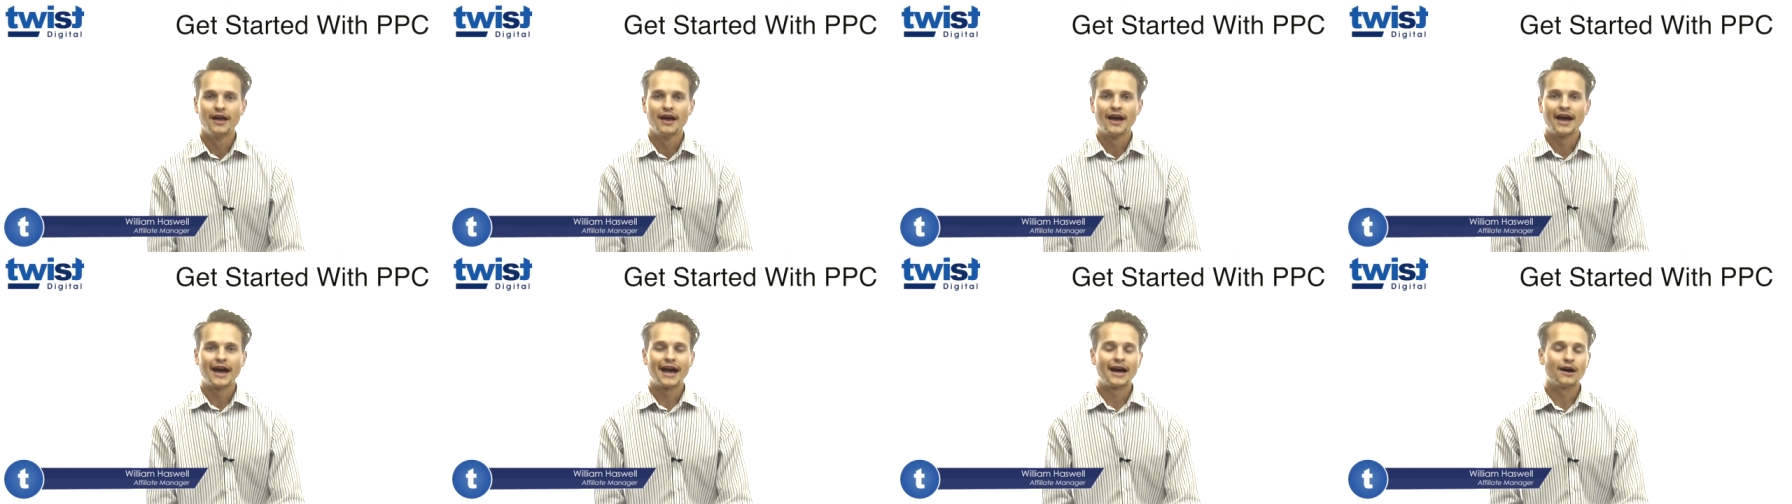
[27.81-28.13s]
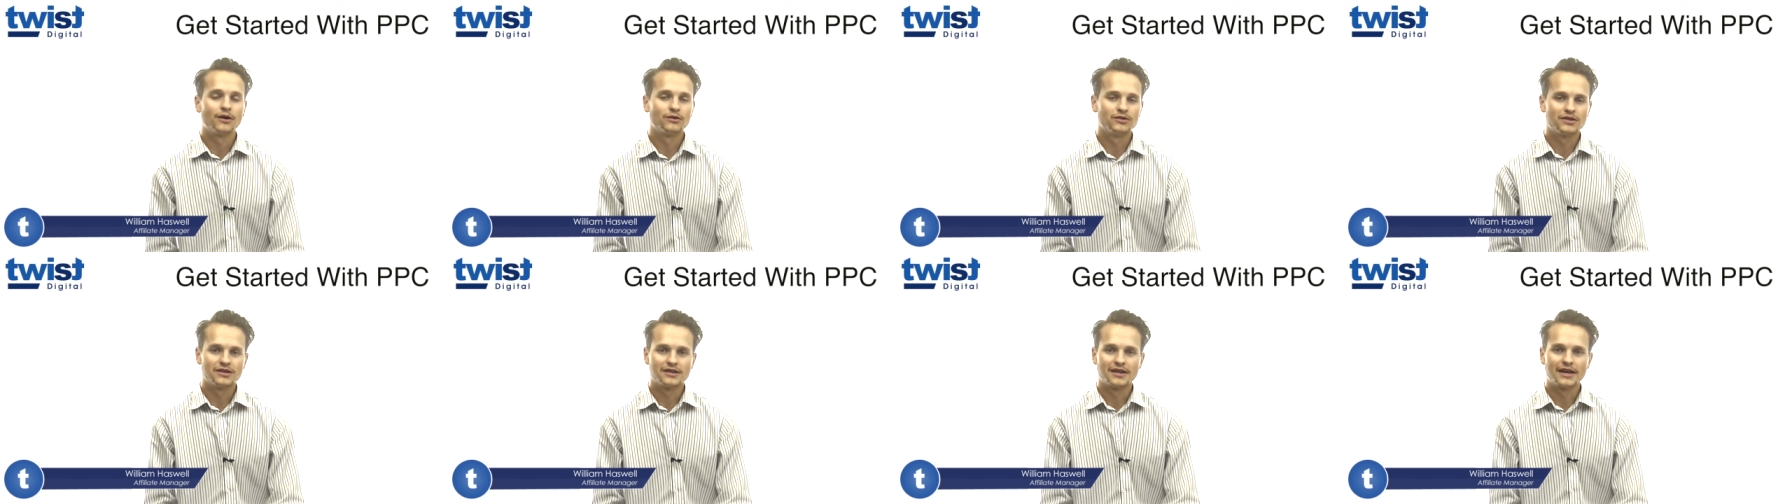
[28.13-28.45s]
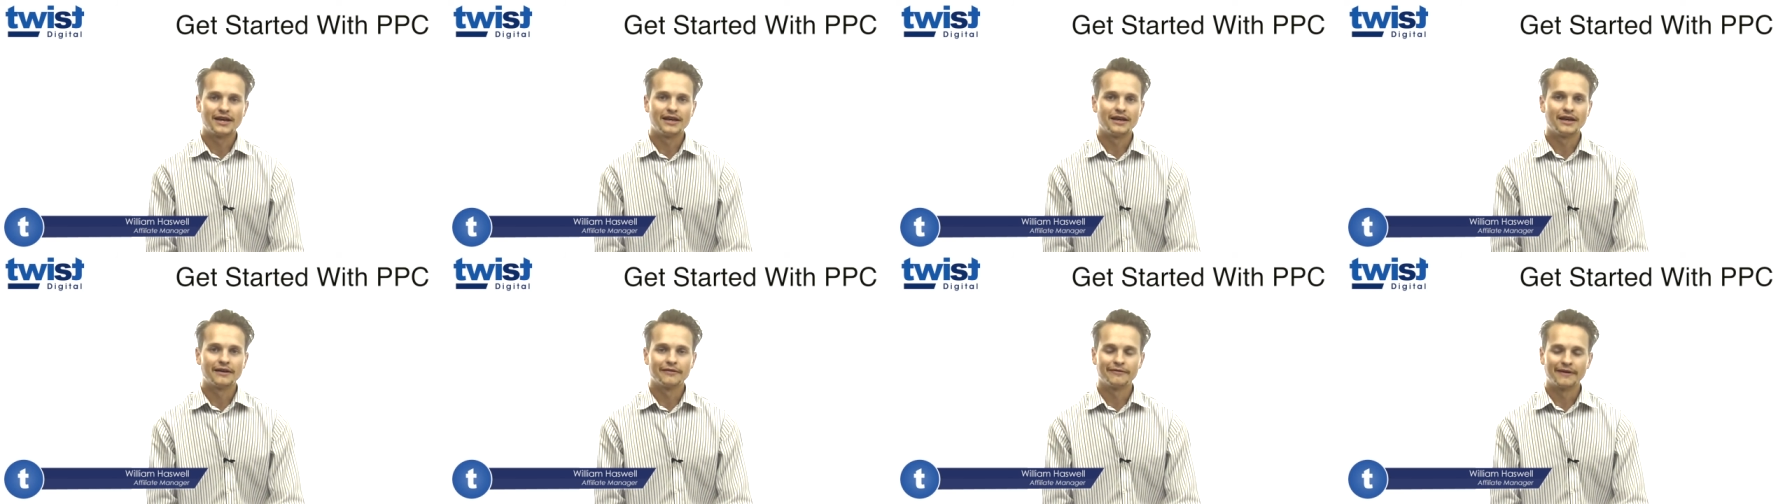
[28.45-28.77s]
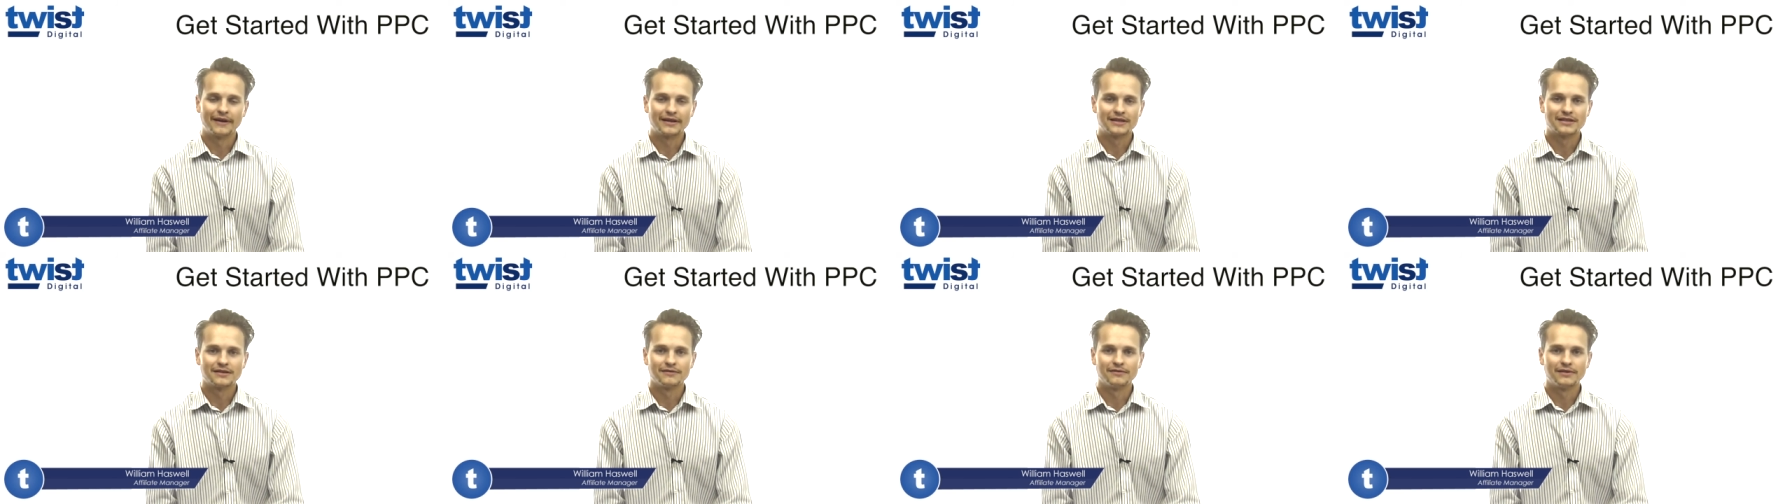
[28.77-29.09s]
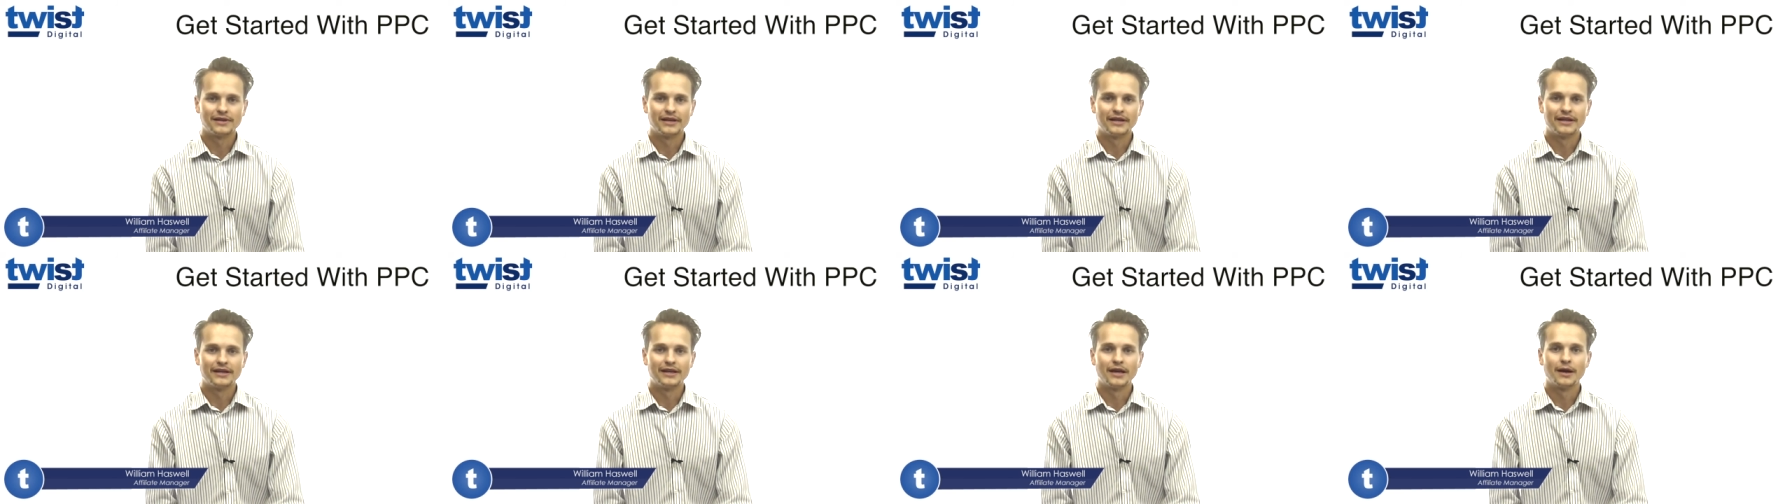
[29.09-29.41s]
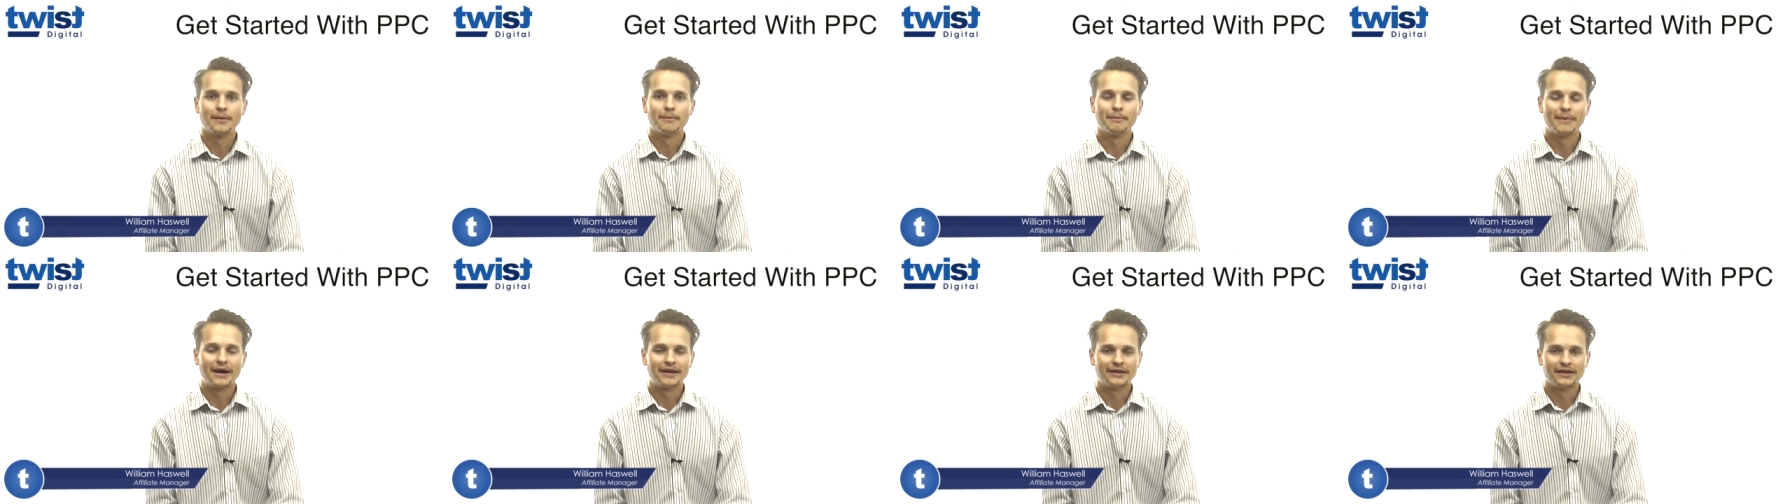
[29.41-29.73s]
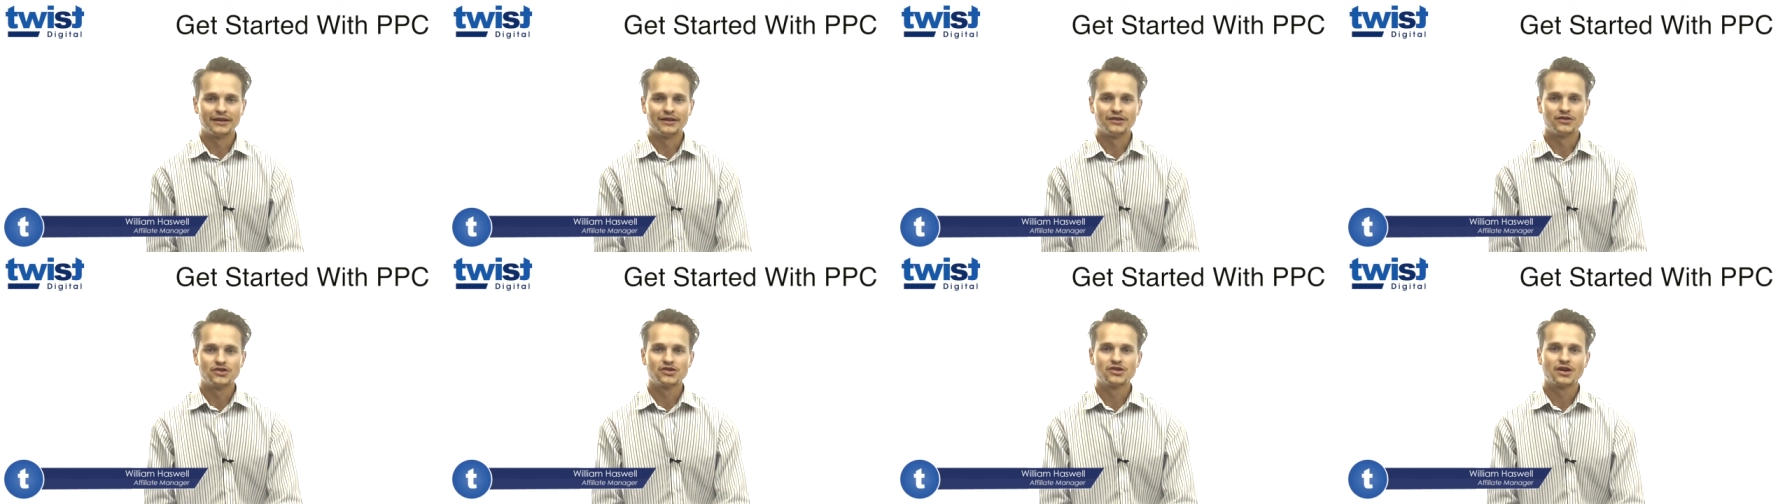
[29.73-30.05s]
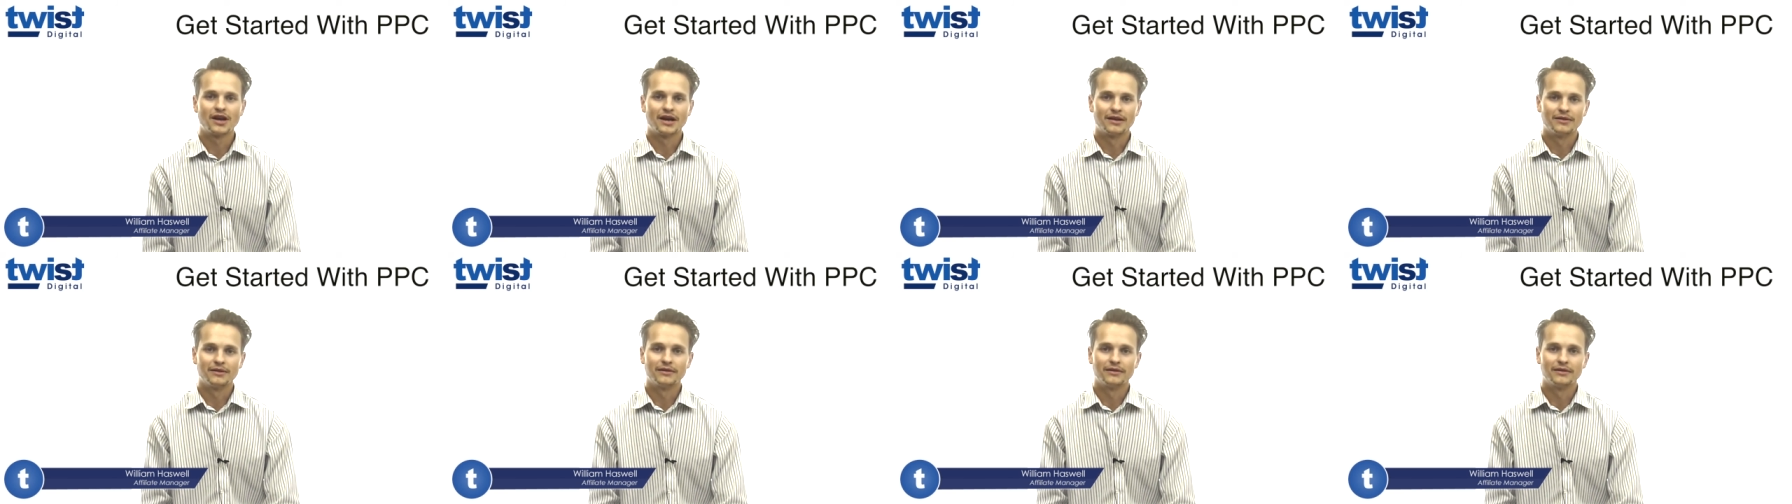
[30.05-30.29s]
how do they effectively manage